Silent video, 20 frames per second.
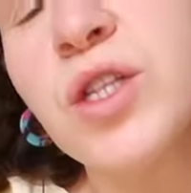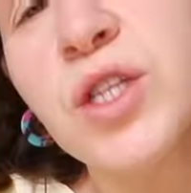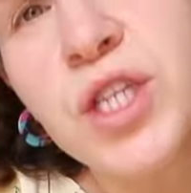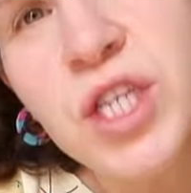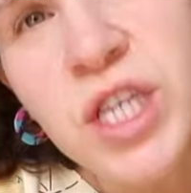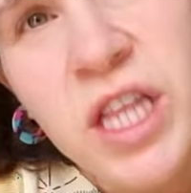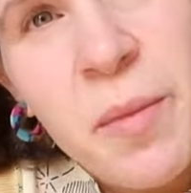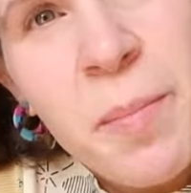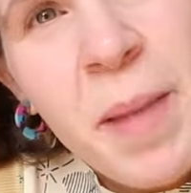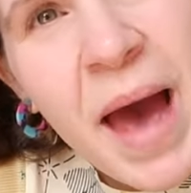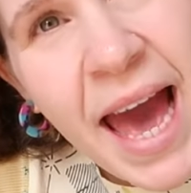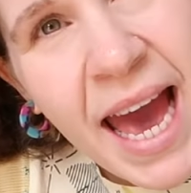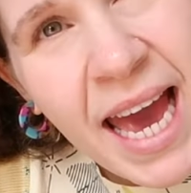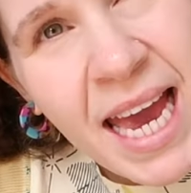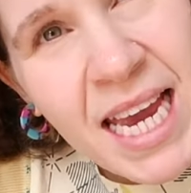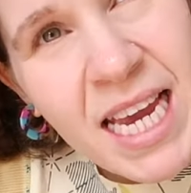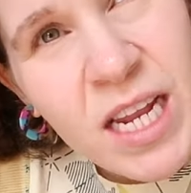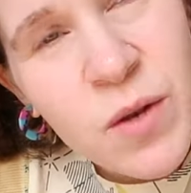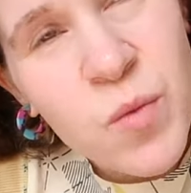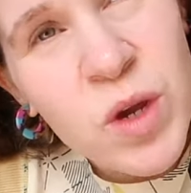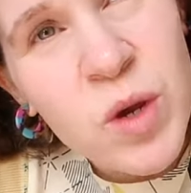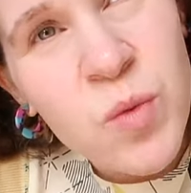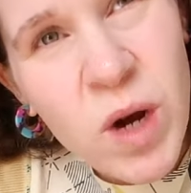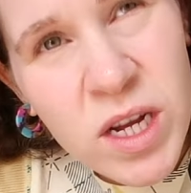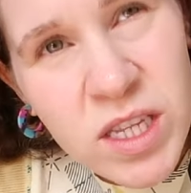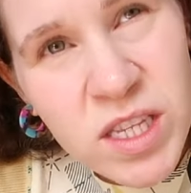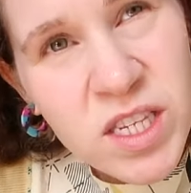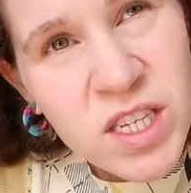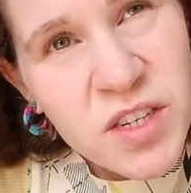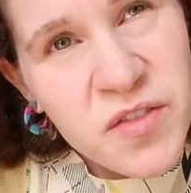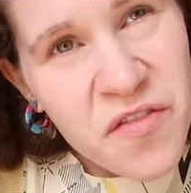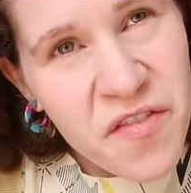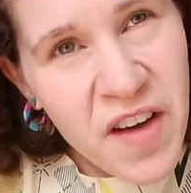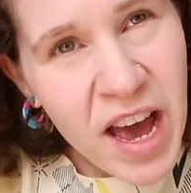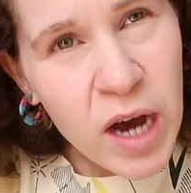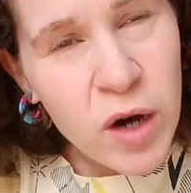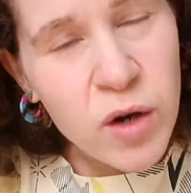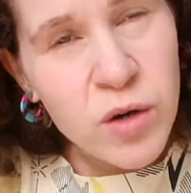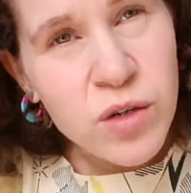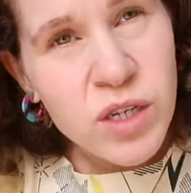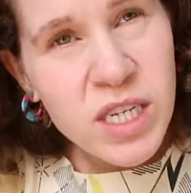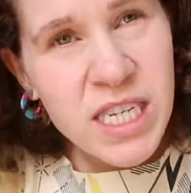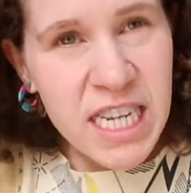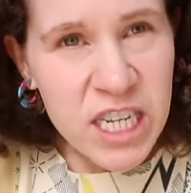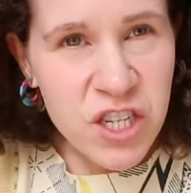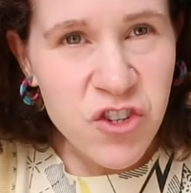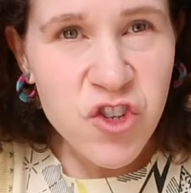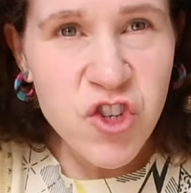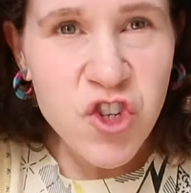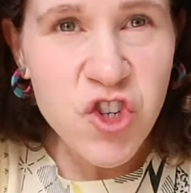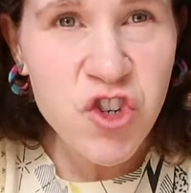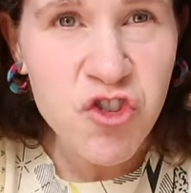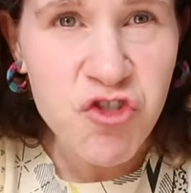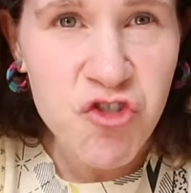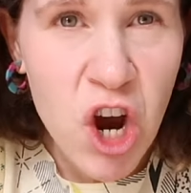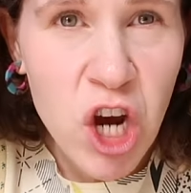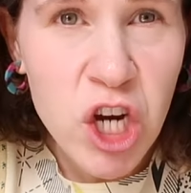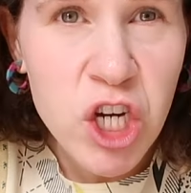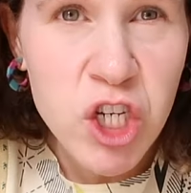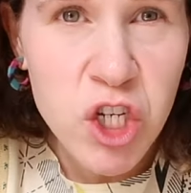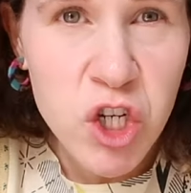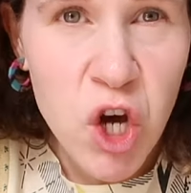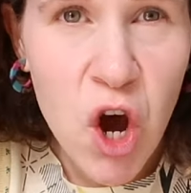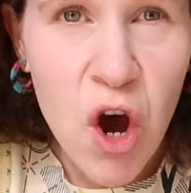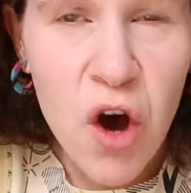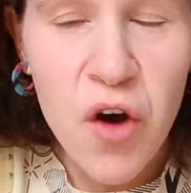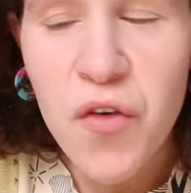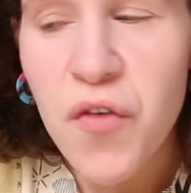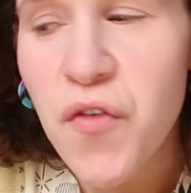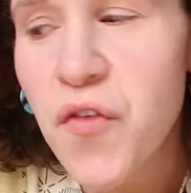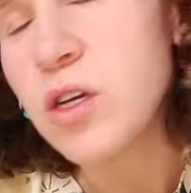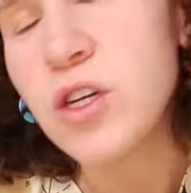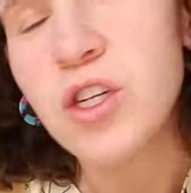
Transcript: To the pain we once felt and shrugged off,